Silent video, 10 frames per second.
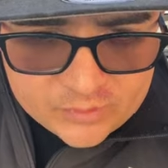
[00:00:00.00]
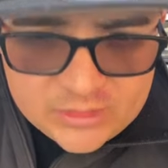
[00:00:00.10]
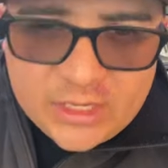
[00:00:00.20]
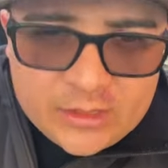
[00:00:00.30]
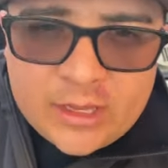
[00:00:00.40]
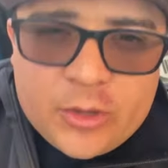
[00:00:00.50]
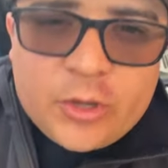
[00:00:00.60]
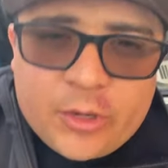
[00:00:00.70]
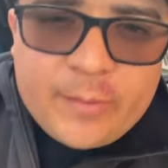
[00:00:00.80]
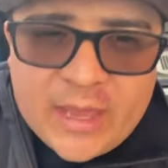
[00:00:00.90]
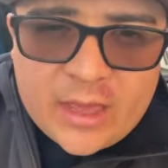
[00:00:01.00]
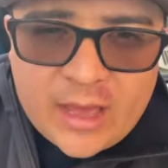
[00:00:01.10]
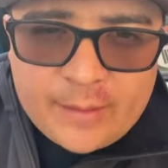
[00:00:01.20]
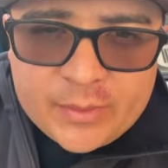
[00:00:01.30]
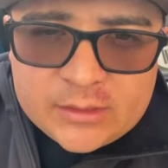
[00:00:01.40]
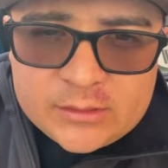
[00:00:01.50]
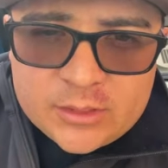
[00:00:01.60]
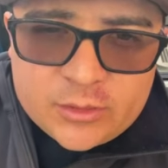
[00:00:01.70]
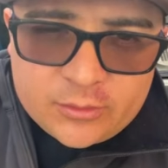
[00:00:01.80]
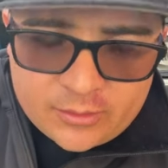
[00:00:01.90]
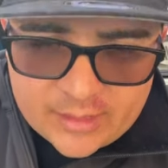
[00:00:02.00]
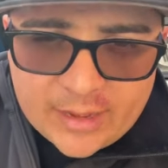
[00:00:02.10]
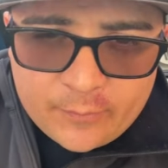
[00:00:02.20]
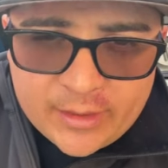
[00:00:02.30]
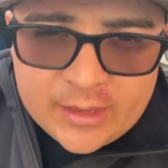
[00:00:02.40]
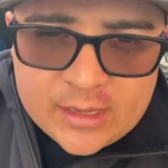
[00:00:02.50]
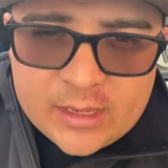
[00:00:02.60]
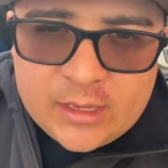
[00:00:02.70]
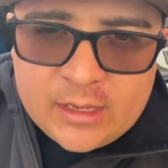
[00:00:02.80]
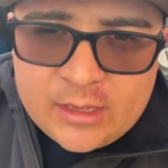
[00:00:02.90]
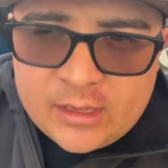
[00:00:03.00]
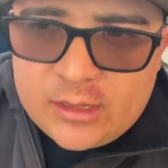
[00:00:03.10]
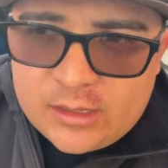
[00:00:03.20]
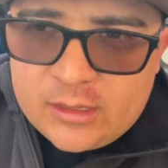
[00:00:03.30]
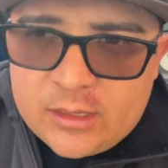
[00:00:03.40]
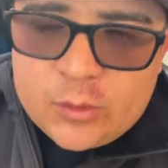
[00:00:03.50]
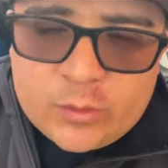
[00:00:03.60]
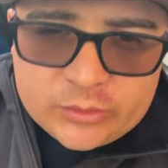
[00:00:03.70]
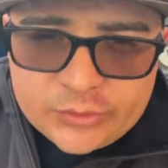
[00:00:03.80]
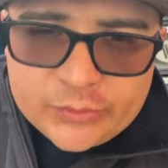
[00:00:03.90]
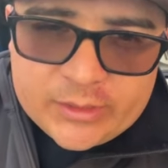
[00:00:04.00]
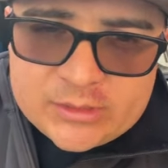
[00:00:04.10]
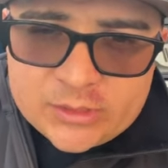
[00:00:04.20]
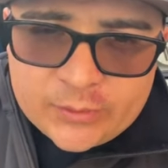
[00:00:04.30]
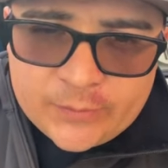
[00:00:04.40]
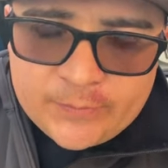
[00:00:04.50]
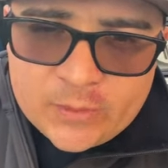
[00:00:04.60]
think that you're gonna make it happen you know that way you will do it so